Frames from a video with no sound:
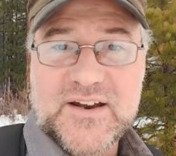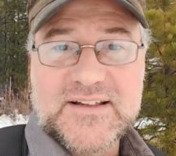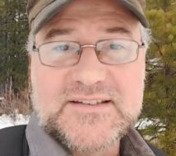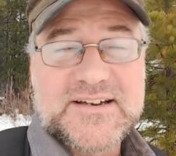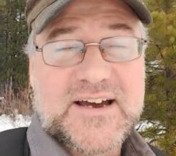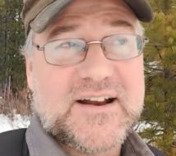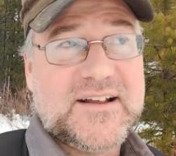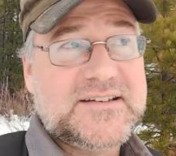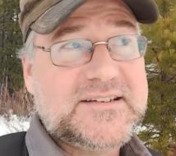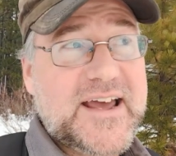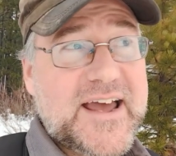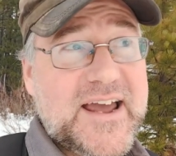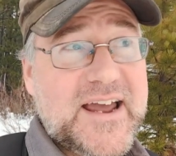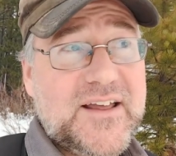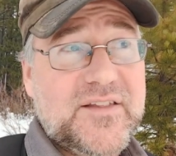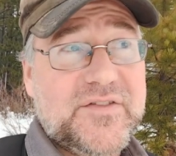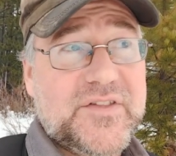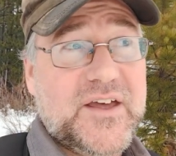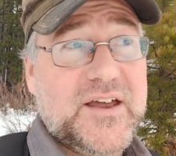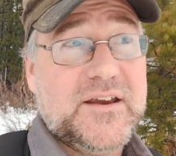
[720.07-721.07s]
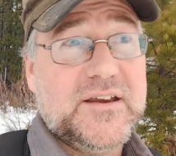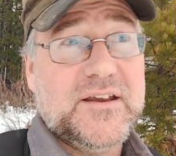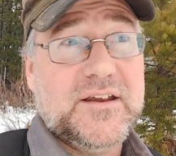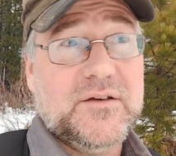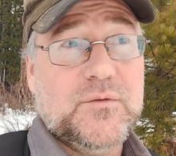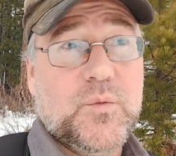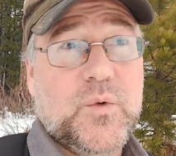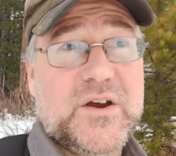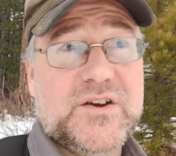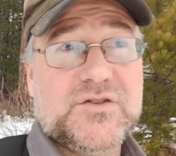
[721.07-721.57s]
that it's out of date, that
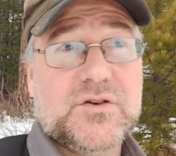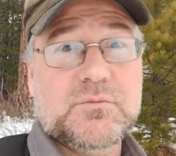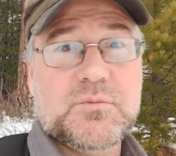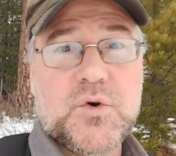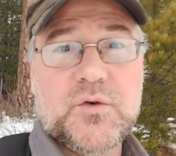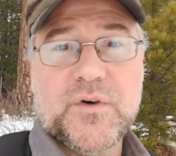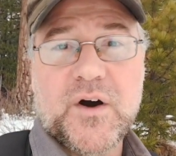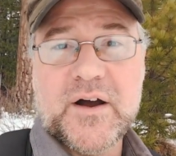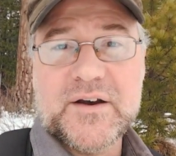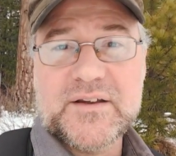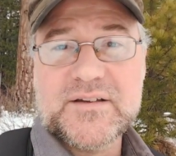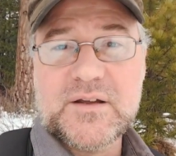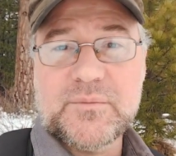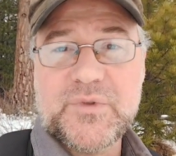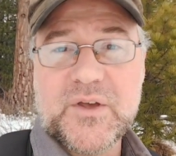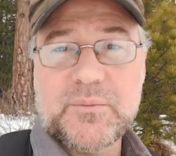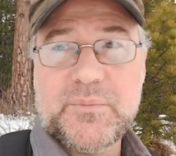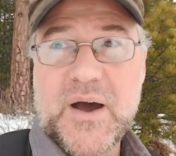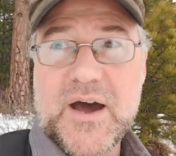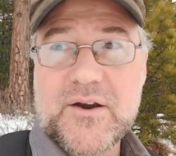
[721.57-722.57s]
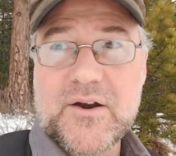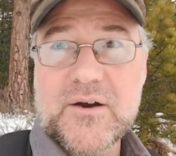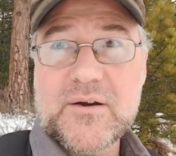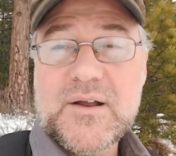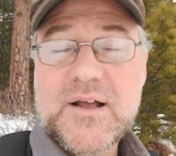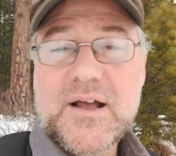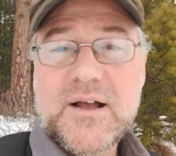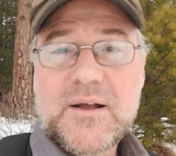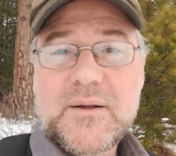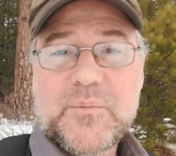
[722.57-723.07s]
we should move on to something better,